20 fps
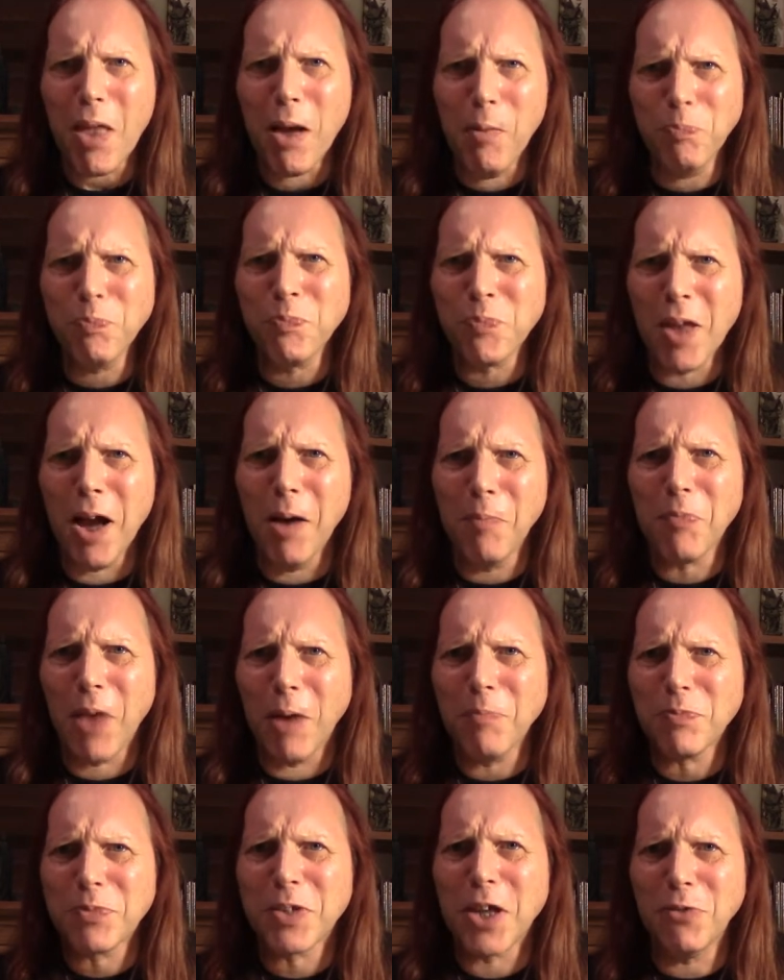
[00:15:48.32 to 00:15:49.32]
I'm
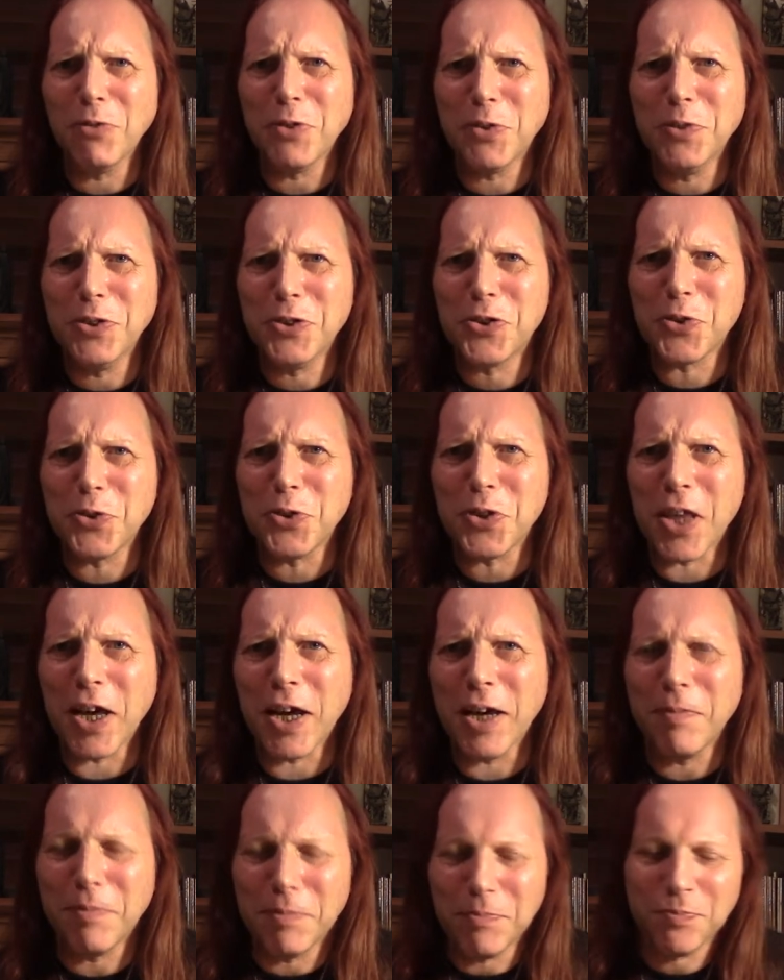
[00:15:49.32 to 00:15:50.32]
going to enjoy
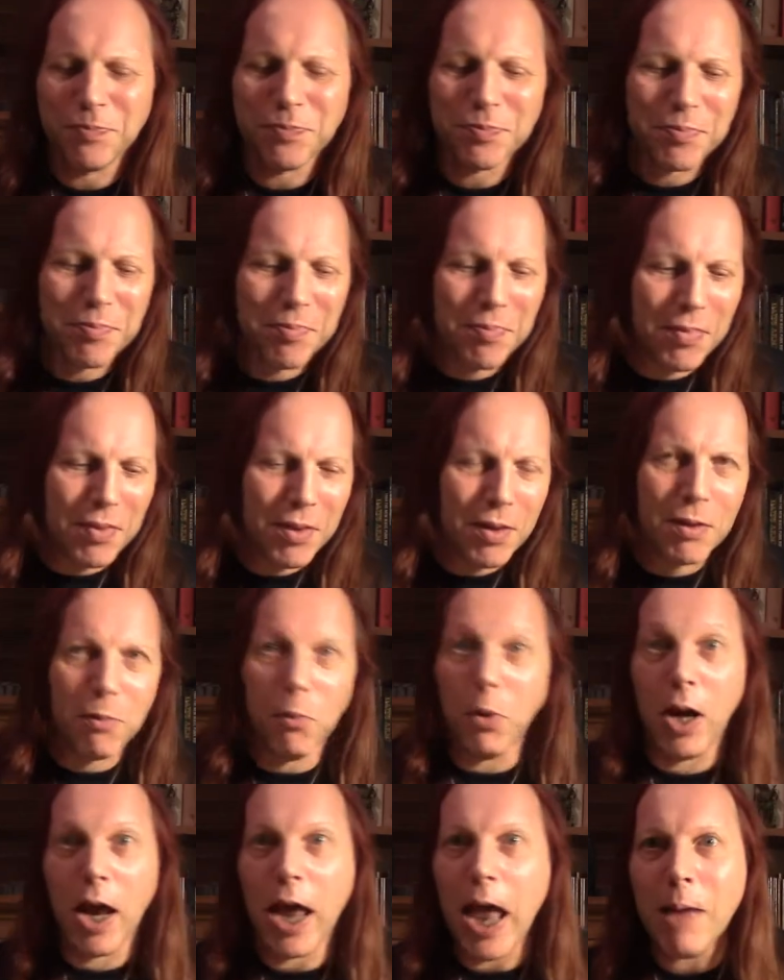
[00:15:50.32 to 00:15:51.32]
that.
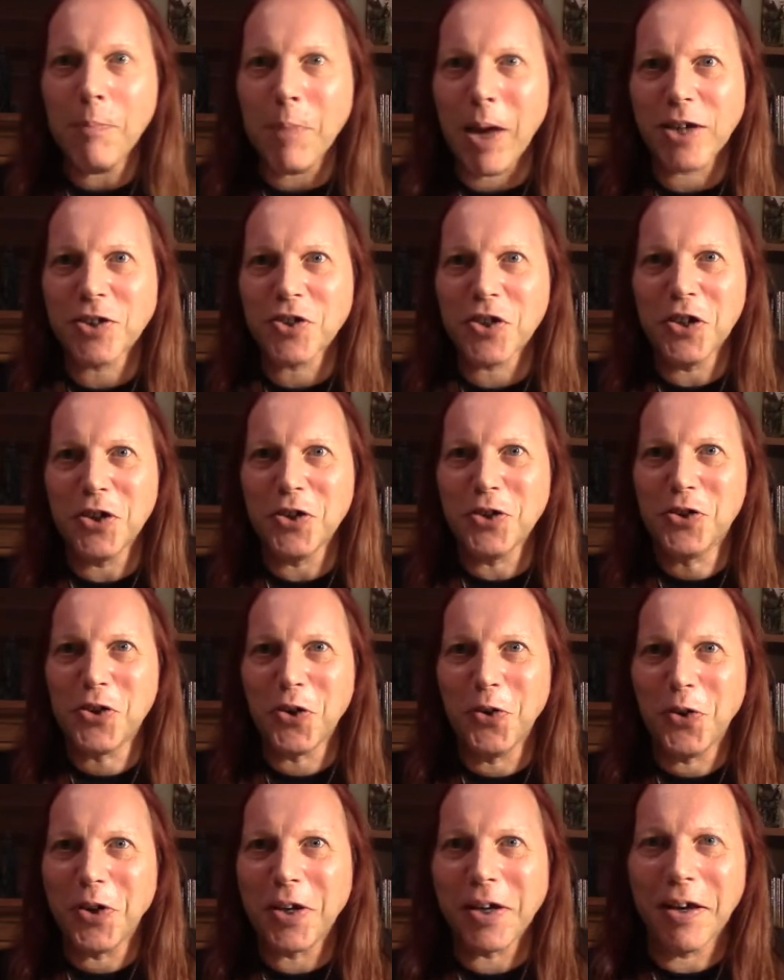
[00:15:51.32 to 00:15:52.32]
Well, I am actually
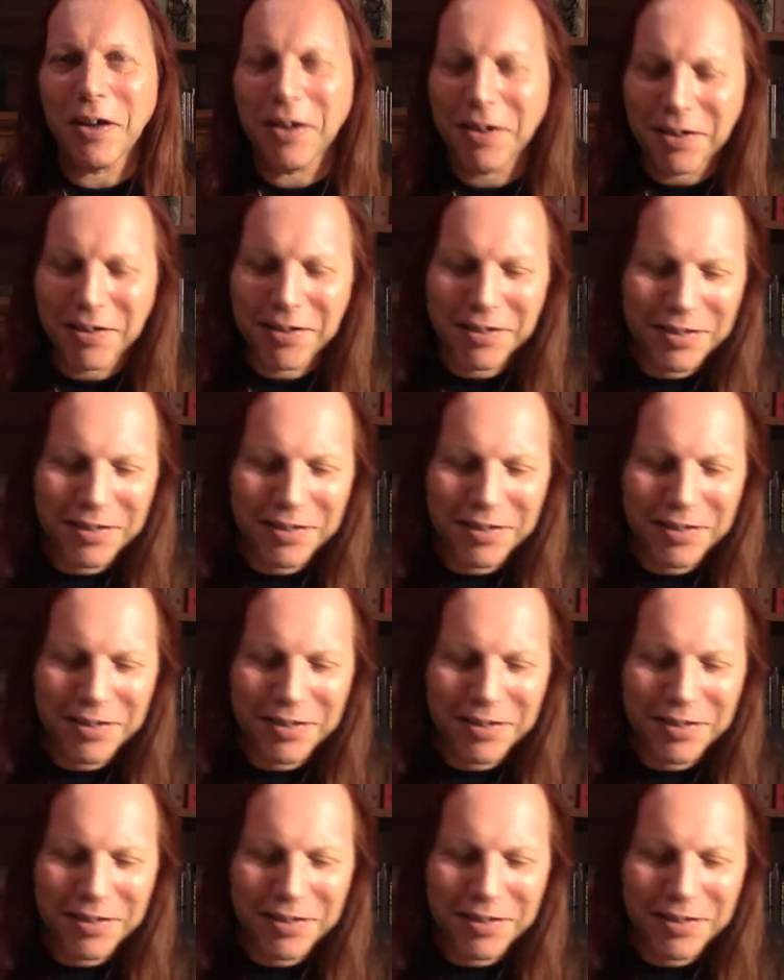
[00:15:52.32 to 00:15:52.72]
enjoying it.